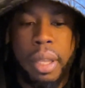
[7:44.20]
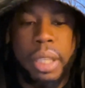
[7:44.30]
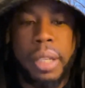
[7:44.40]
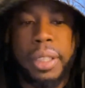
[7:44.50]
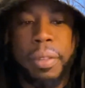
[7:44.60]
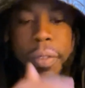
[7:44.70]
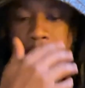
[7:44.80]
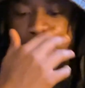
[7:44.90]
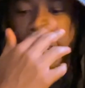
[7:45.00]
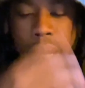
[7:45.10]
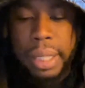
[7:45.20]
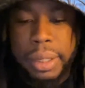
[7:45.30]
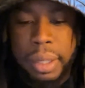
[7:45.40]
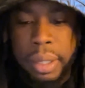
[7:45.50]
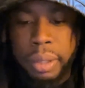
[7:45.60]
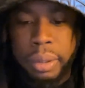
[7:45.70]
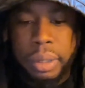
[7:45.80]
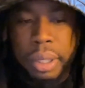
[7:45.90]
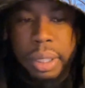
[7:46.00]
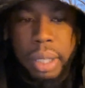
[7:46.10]
there's a video that I saw.
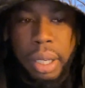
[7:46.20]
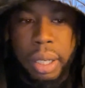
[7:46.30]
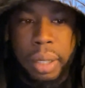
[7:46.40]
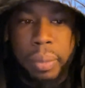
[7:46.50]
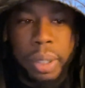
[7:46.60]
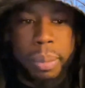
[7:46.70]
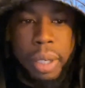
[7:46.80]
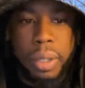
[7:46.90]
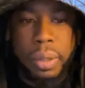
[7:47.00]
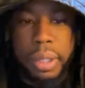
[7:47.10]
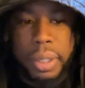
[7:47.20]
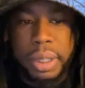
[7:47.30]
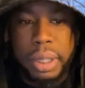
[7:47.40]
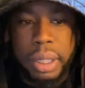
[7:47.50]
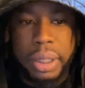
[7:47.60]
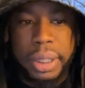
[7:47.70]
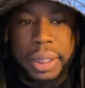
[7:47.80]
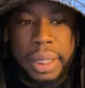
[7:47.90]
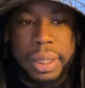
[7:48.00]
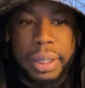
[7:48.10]
One of my homegirls, she
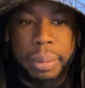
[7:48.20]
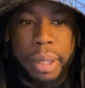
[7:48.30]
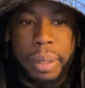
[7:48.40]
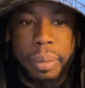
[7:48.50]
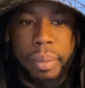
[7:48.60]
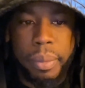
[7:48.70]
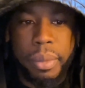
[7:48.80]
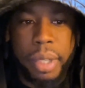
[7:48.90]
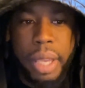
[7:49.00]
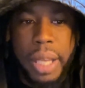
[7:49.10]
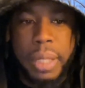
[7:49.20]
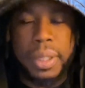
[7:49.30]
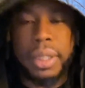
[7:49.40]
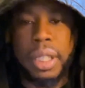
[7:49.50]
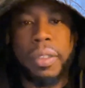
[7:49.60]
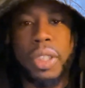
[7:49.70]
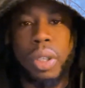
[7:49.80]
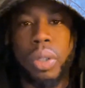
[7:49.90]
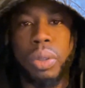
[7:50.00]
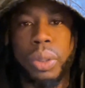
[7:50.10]
sent it to me. And it was of this
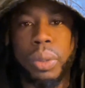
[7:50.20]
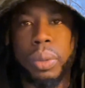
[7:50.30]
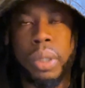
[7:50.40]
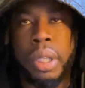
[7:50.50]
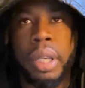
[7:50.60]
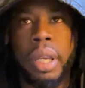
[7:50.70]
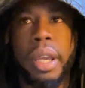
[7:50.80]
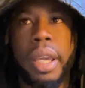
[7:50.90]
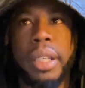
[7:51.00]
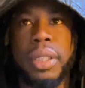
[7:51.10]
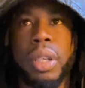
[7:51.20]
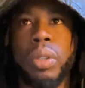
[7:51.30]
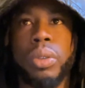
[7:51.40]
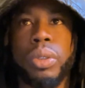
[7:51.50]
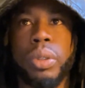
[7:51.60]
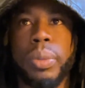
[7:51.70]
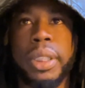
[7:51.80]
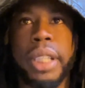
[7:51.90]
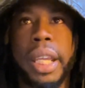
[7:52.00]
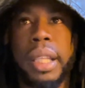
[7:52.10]
old dude. And this old dude was
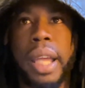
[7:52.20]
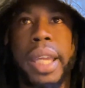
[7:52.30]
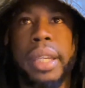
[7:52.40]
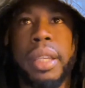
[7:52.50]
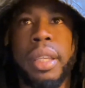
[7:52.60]
saying, like,